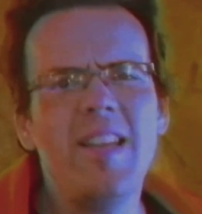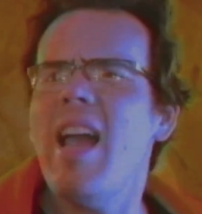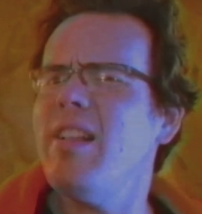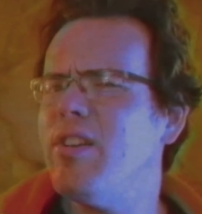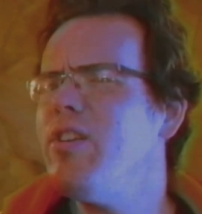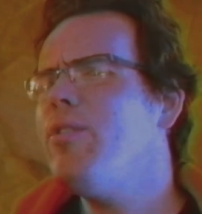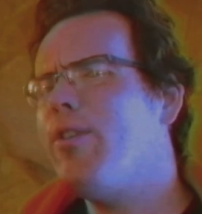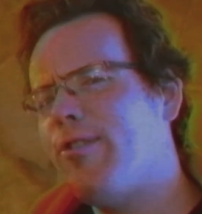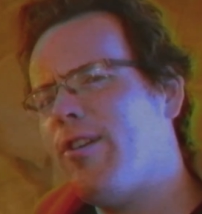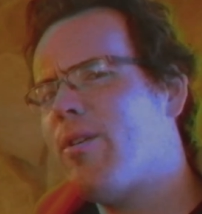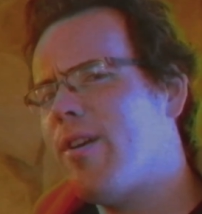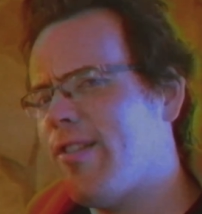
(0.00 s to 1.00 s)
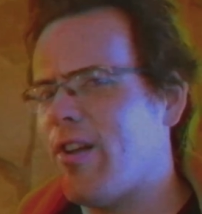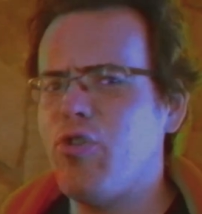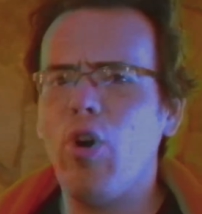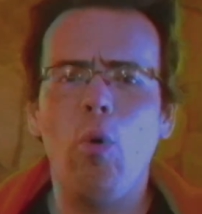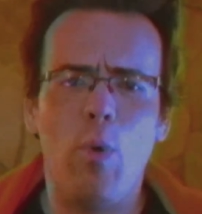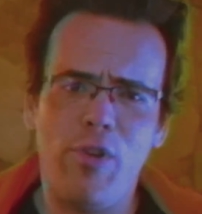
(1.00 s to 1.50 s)
get to know the series that
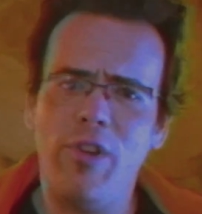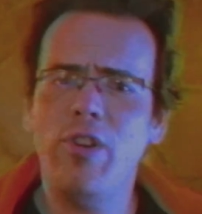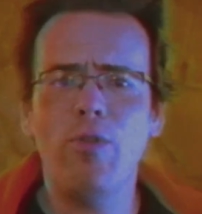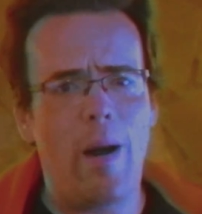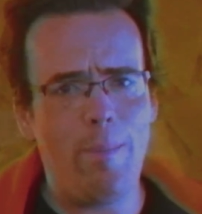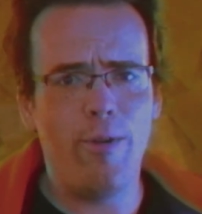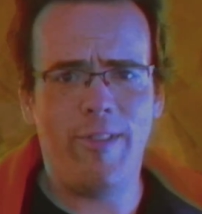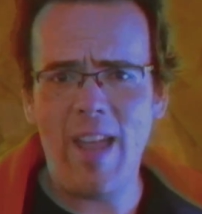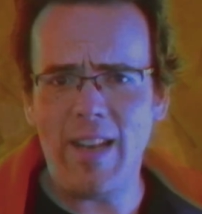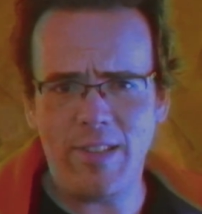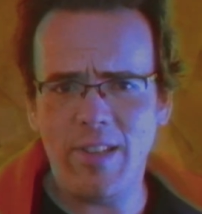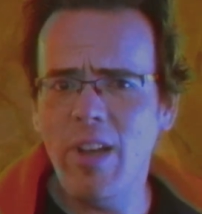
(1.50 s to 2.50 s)
you are wishing to represent.